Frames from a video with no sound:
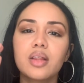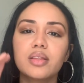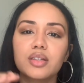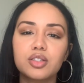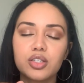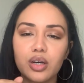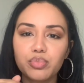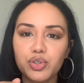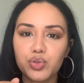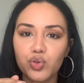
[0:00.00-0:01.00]
the tub
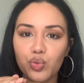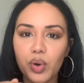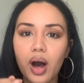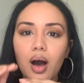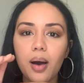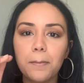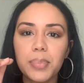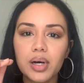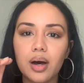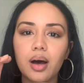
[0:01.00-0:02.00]
shroom up